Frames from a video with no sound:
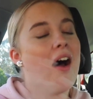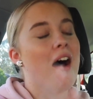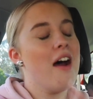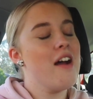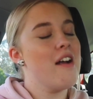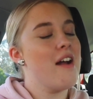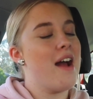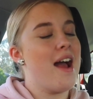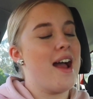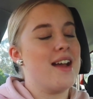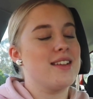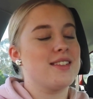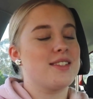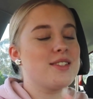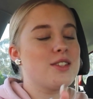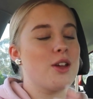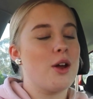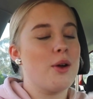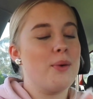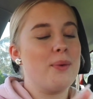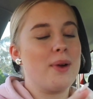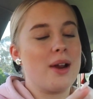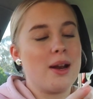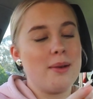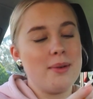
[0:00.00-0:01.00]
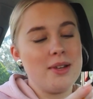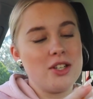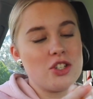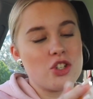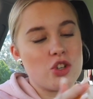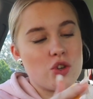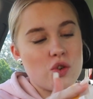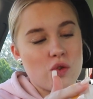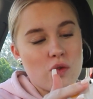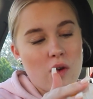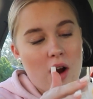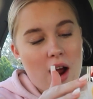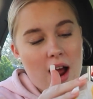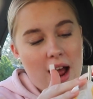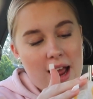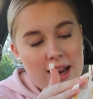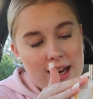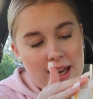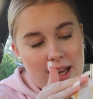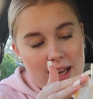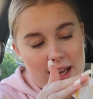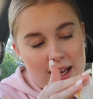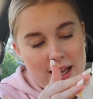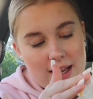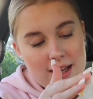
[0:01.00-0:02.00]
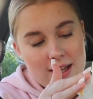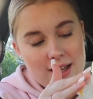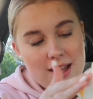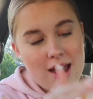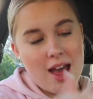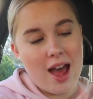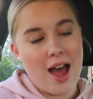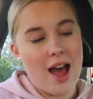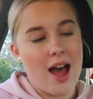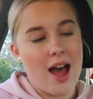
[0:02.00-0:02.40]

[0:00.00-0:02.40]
Alright, so we're gonna be trying